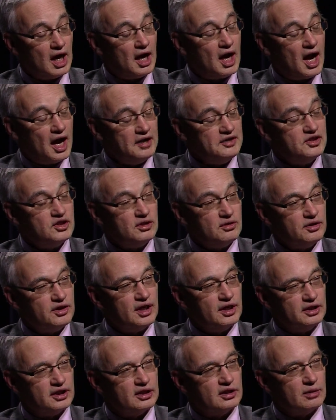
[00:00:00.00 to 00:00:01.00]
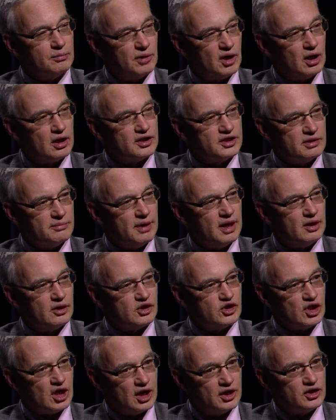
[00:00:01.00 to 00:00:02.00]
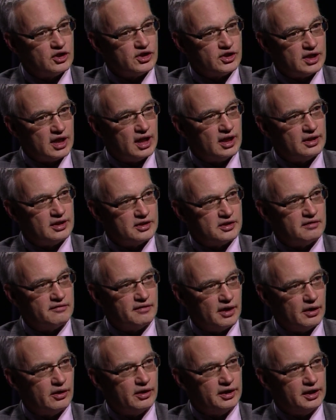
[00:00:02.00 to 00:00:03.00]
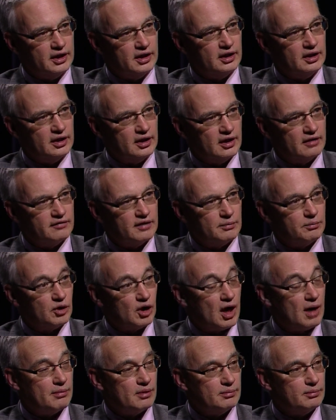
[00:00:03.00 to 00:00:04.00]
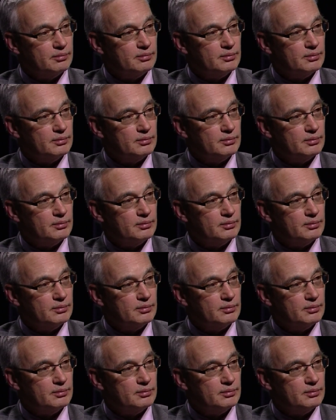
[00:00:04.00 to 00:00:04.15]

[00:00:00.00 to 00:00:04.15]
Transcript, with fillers: I, I do think that the policymakers understand the severity of the problem,